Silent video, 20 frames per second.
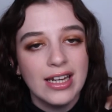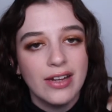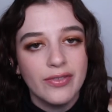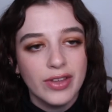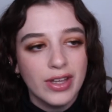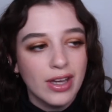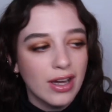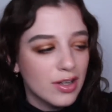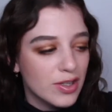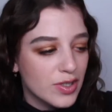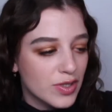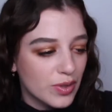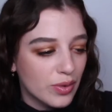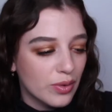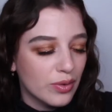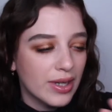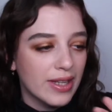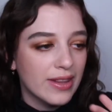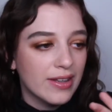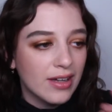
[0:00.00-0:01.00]
love the colour
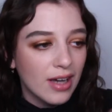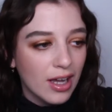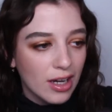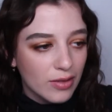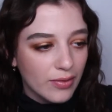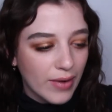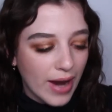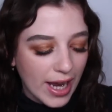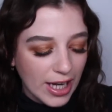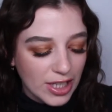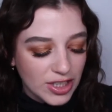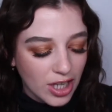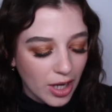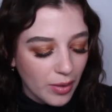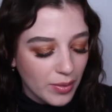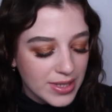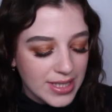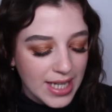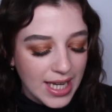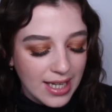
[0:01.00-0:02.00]
story, the colour range. I
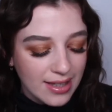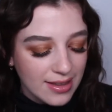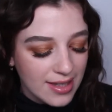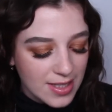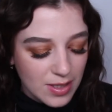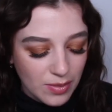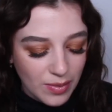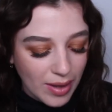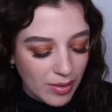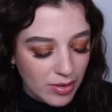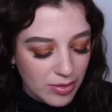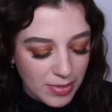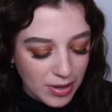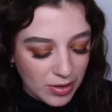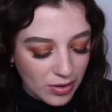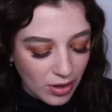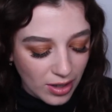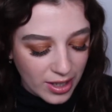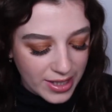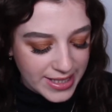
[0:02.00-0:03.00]
would take this away with me
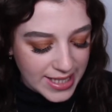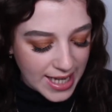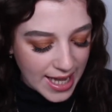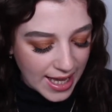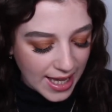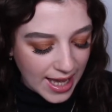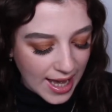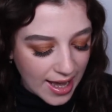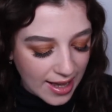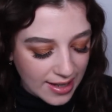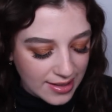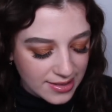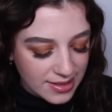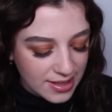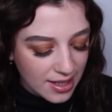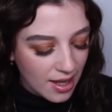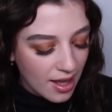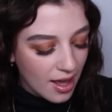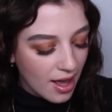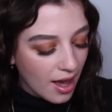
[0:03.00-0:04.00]
on holiday and
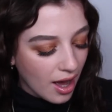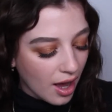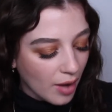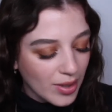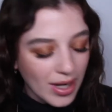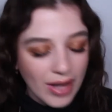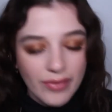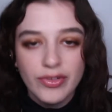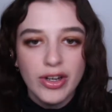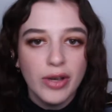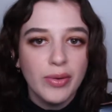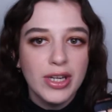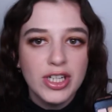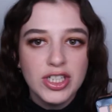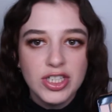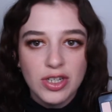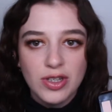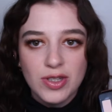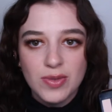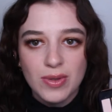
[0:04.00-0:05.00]
I would have no
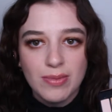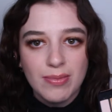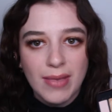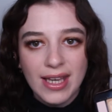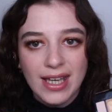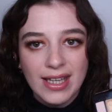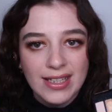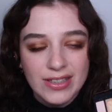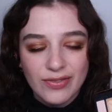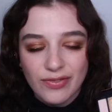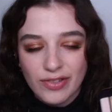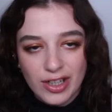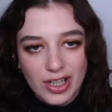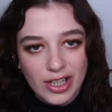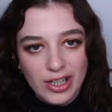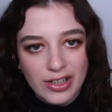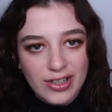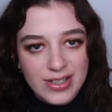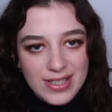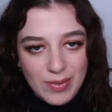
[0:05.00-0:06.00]
issues with making different
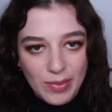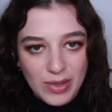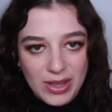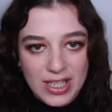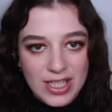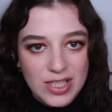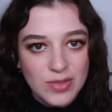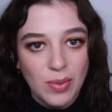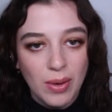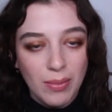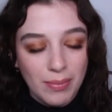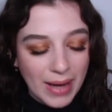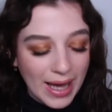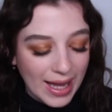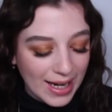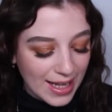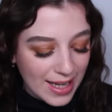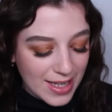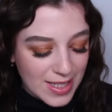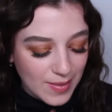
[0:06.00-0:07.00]
looks with this one
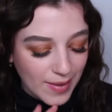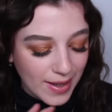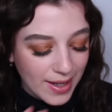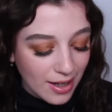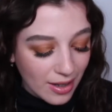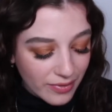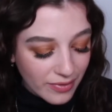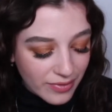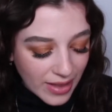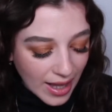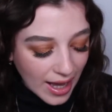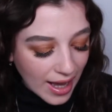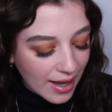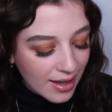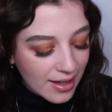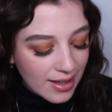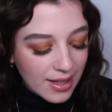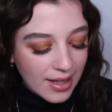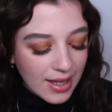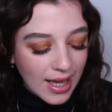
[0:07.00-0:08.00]
palette, so I love
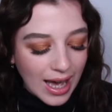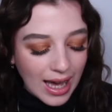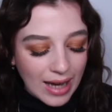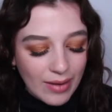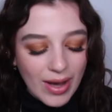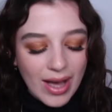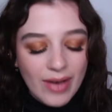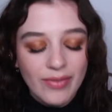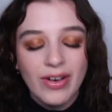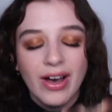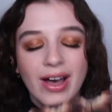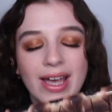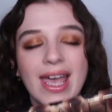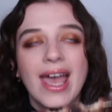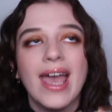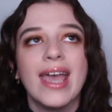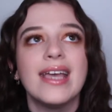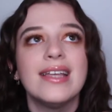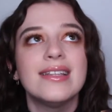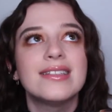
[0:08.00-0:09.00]
that. However, I
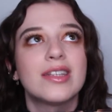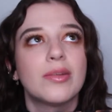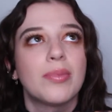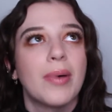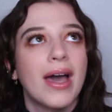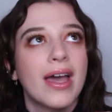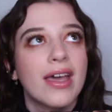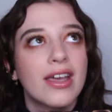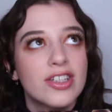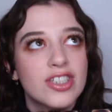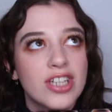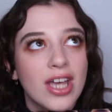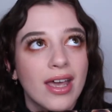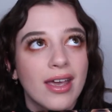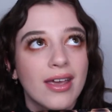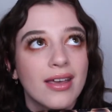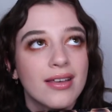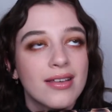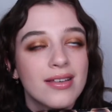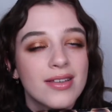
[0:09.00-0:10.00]
hate the
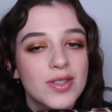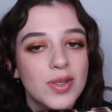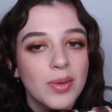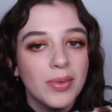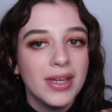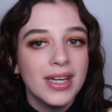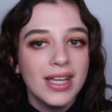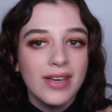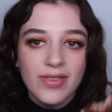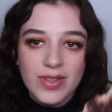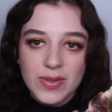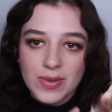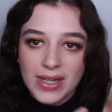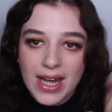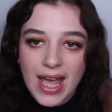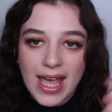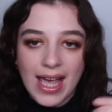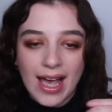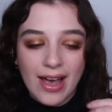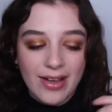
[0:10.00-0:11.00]
packaging. So I'm going to give this one
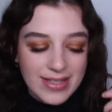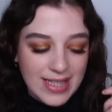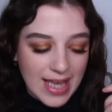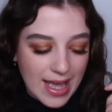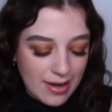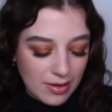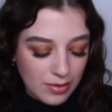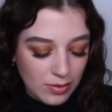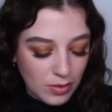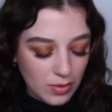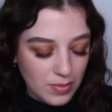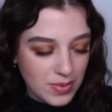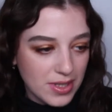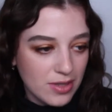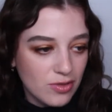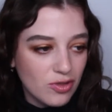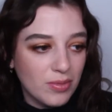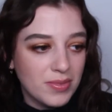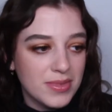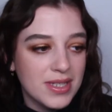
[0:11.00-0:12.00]
an 8 out of 10. Oops,
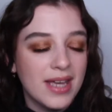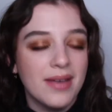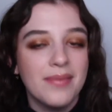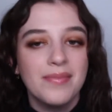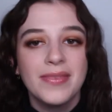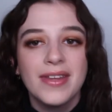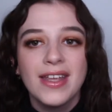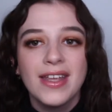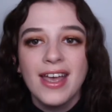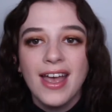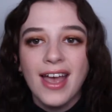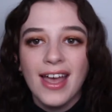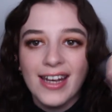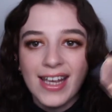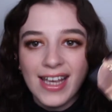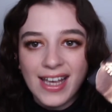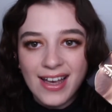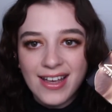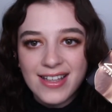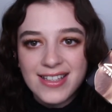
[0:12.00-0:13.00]
dropped it an
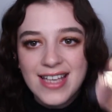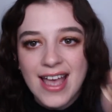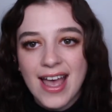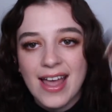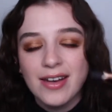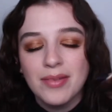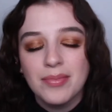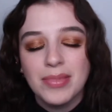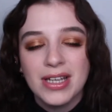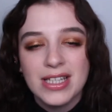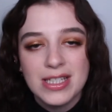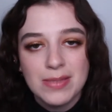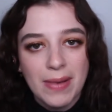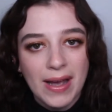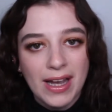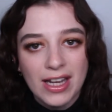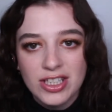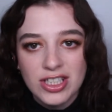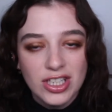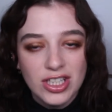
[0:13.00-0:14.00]
8 out of 10 because the
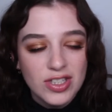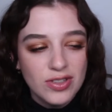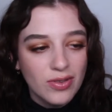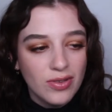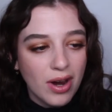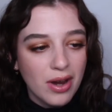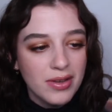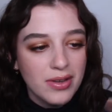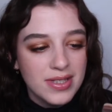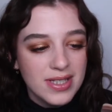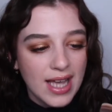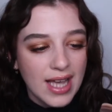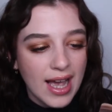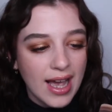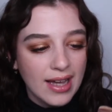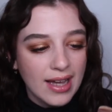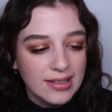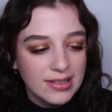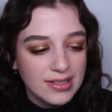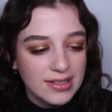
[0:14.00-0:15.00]
packaging is gross
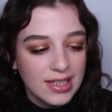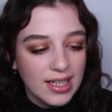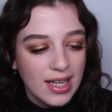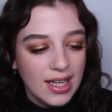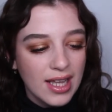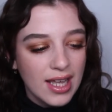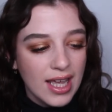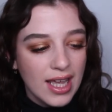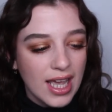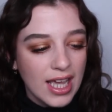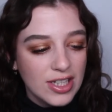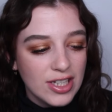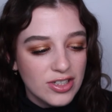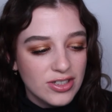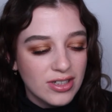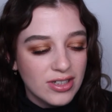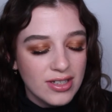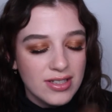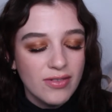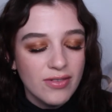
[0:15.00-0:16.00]
and it
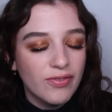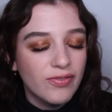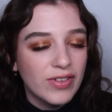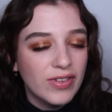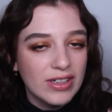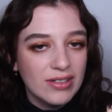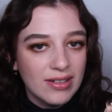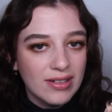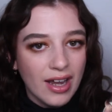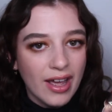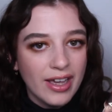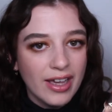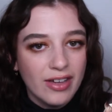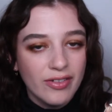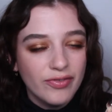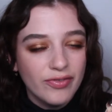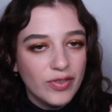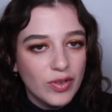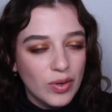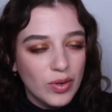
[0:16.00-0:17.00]
just doesn't feel like
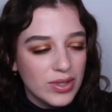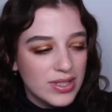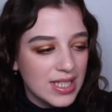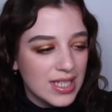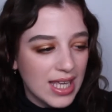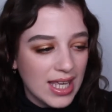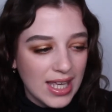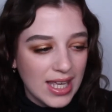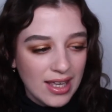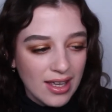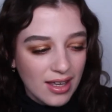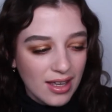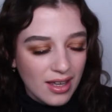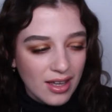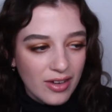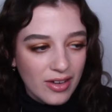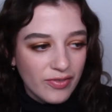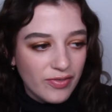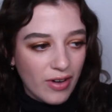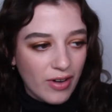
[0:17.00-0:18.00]
40
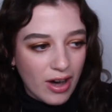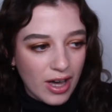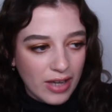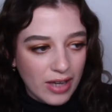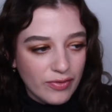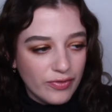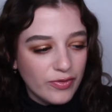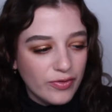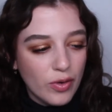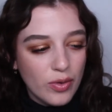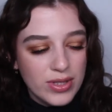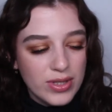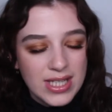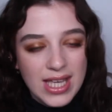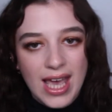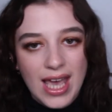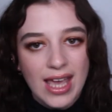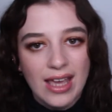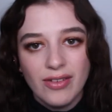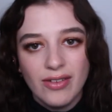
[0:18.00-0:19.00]
5
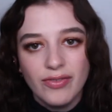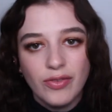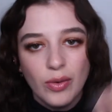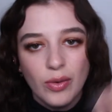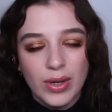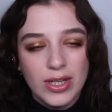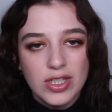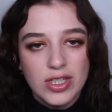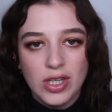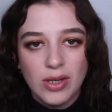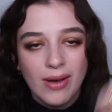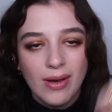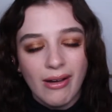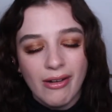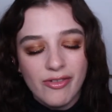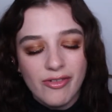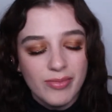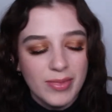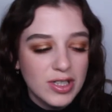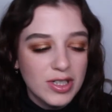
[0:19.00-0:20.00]
48 42
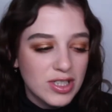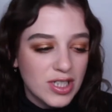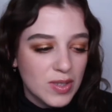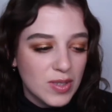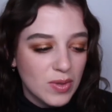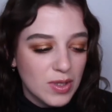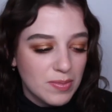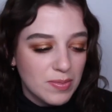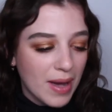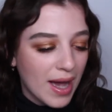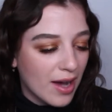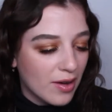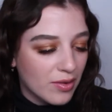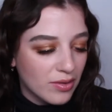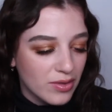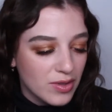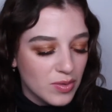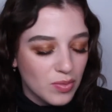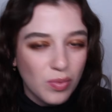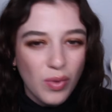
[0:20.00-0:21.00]
however much this was
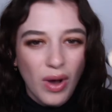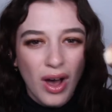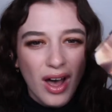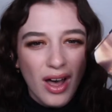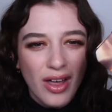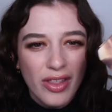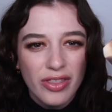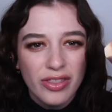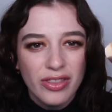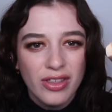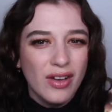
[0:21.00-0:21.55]
pounds worth